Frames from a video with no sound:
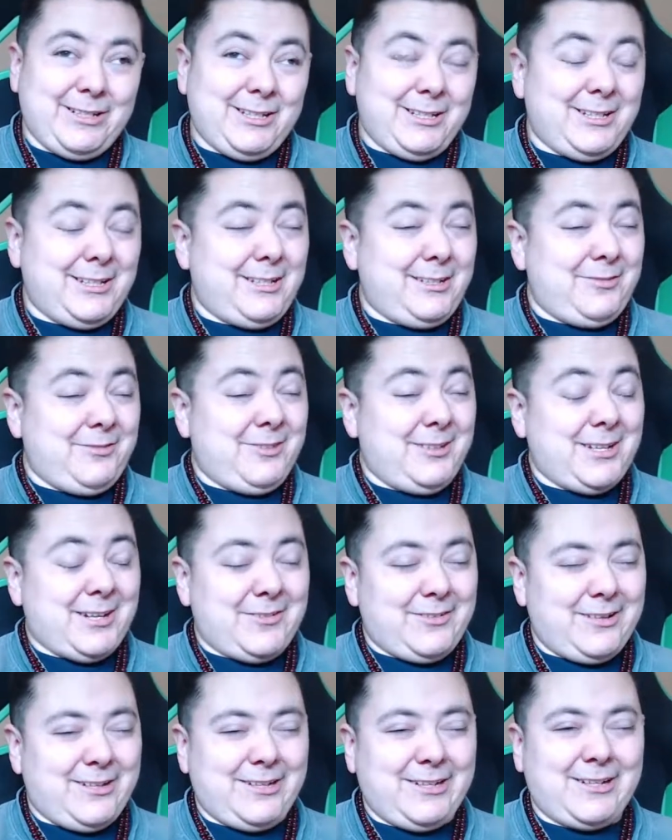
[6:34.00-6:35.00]
if you
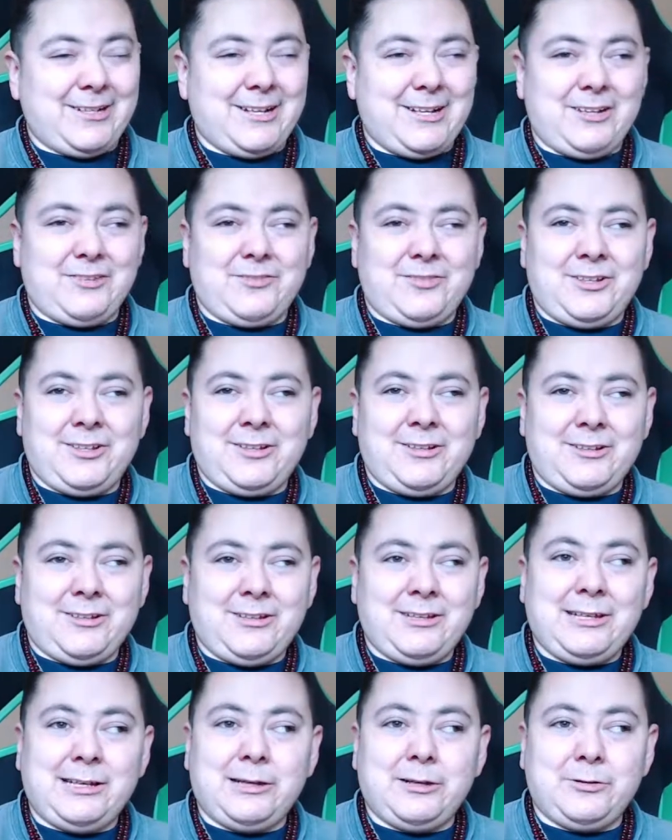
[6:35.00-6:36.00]
have any kind of e-
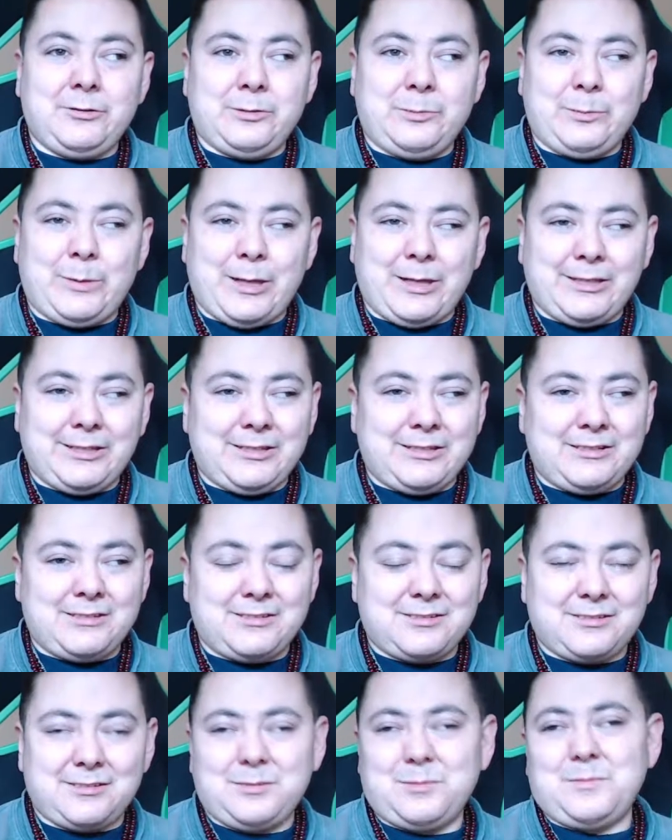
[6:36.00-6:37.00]
ego
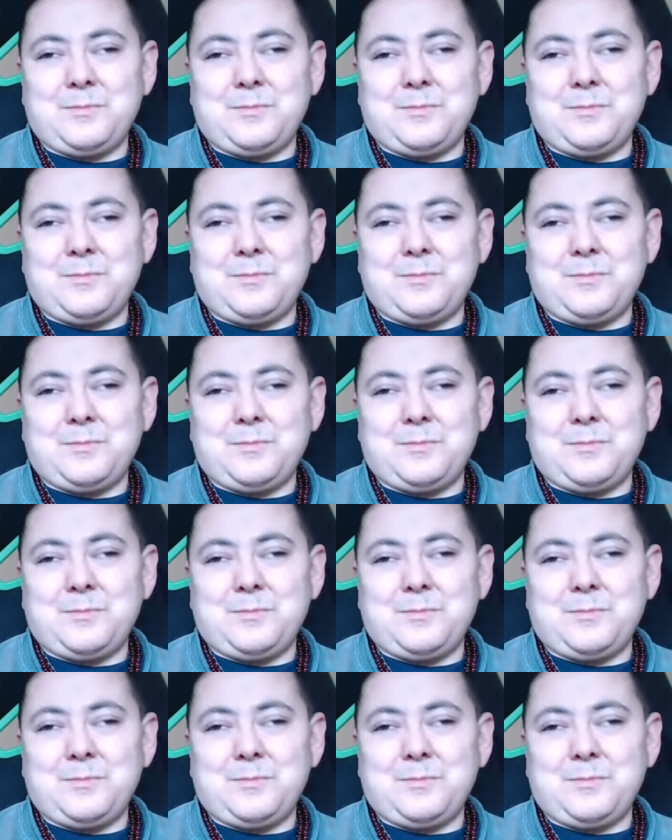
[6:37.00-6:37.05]
imbalance.